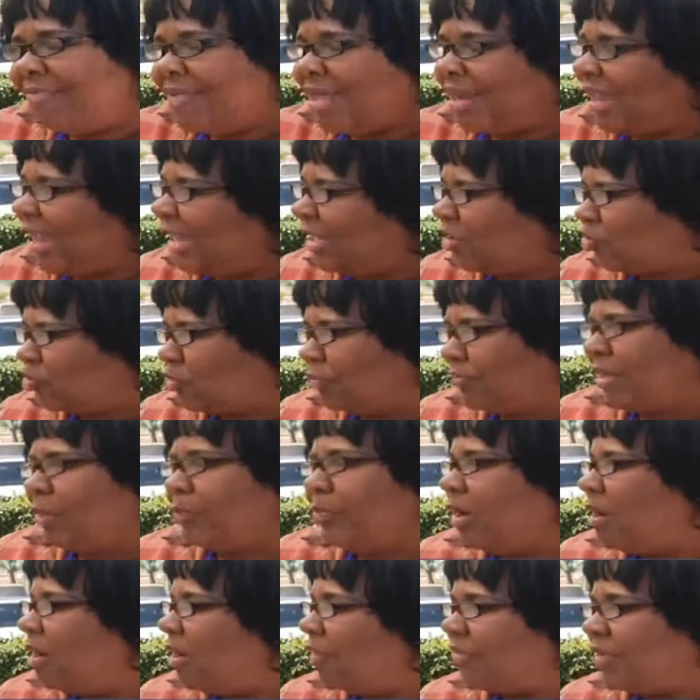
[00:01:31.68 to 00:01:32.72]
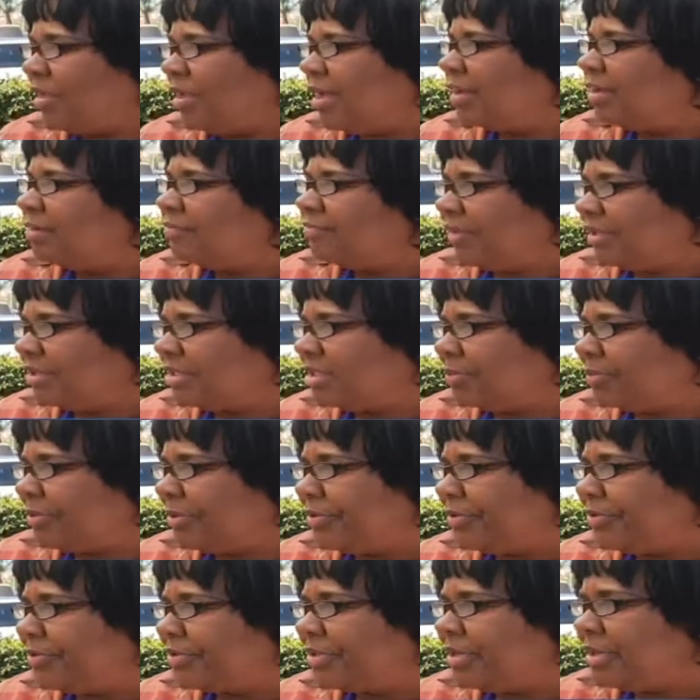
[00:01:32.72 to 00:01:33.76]
We have that age group that we call the young
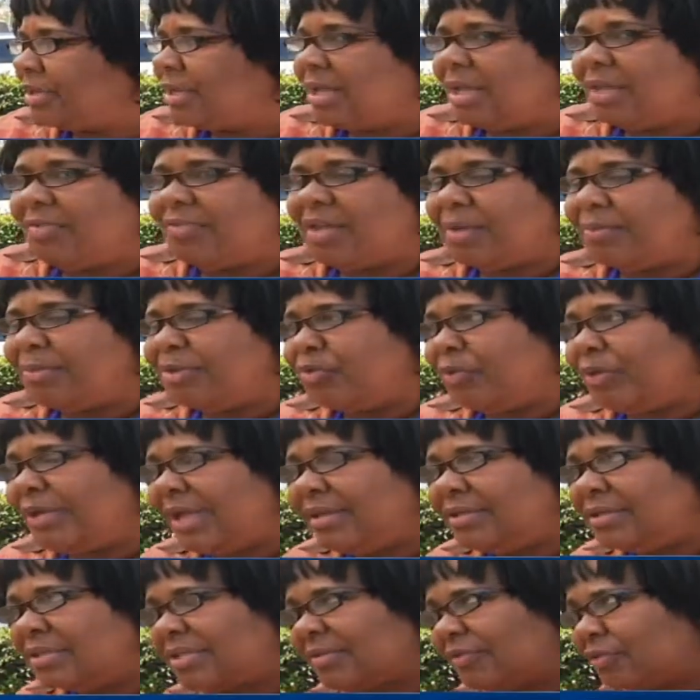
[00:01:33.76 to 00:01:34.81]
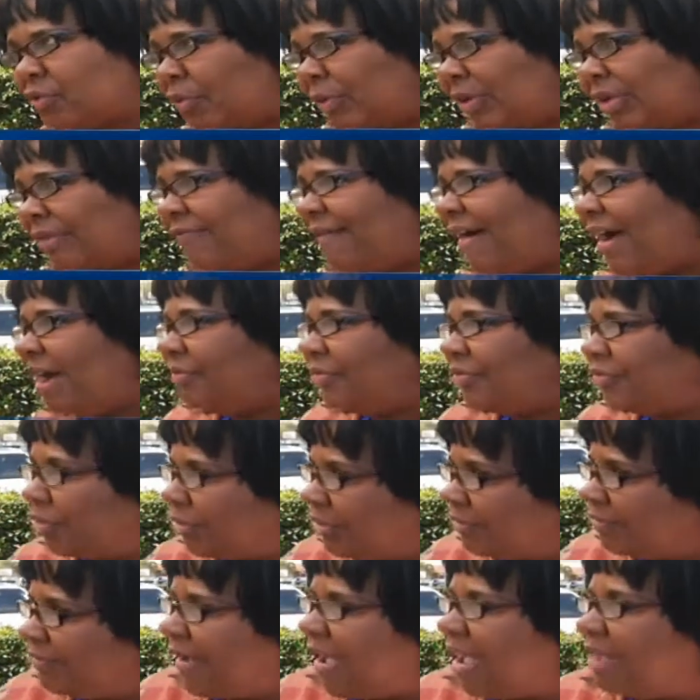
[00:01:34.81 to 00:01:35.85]
invincibles. They're between the ages of 25 and
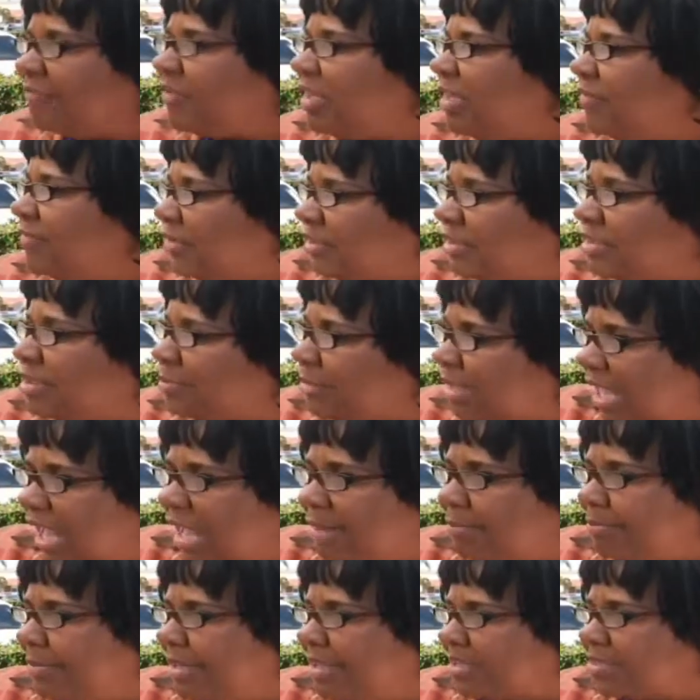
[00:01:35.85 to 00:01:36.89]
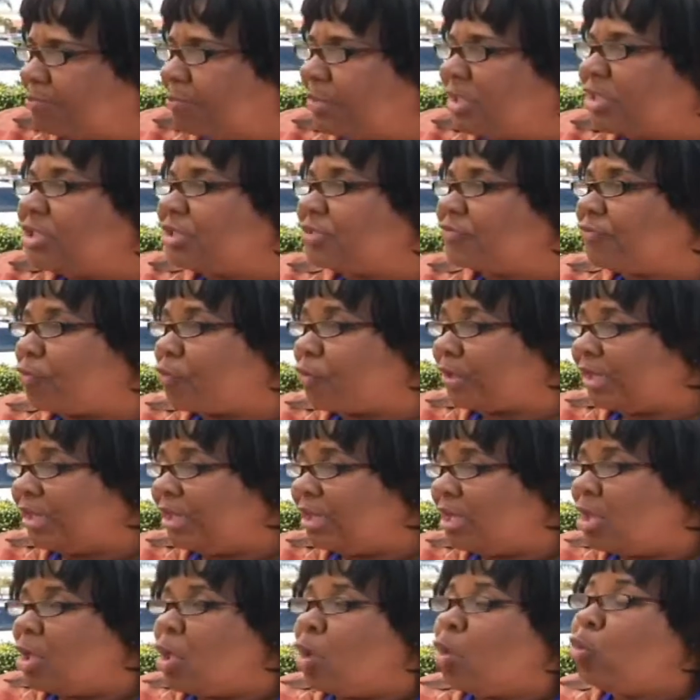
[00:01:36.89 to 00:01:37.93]
35, even sometimes as much as
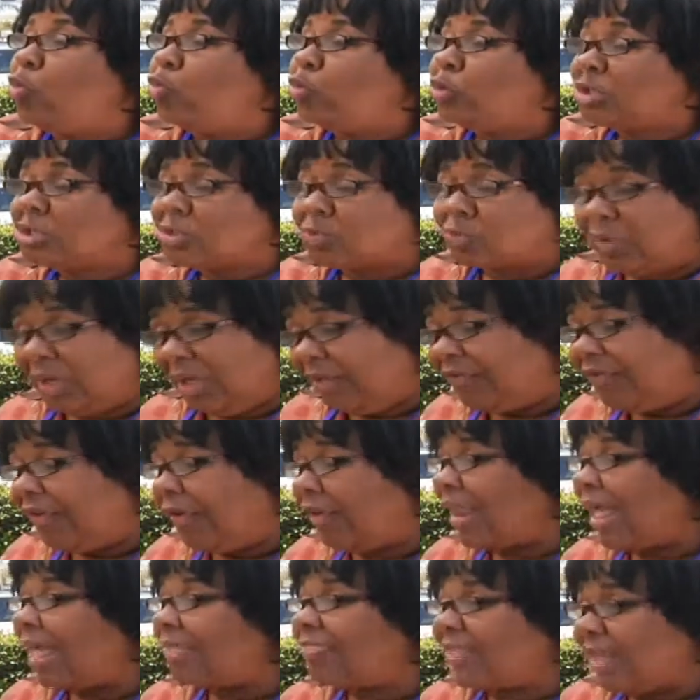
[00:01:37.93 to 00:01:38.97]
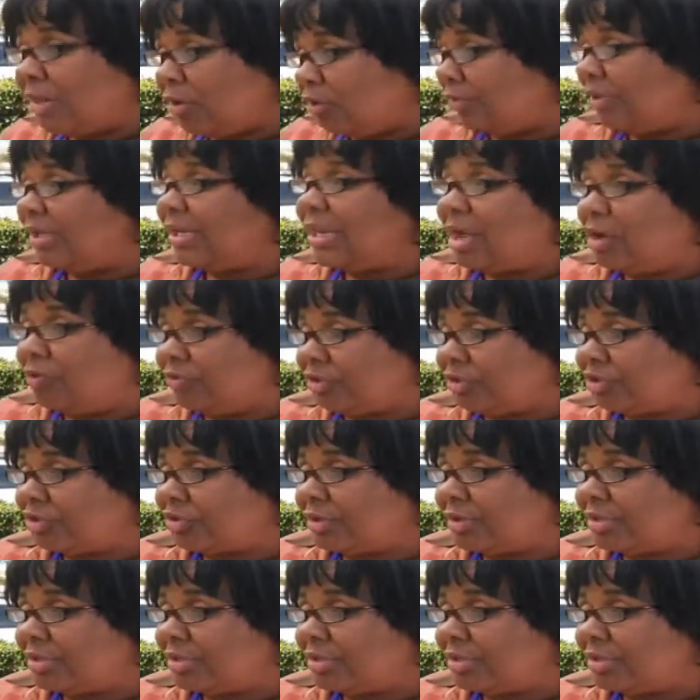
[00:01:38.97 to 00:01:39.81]
40, who just really feel feel like they don't need health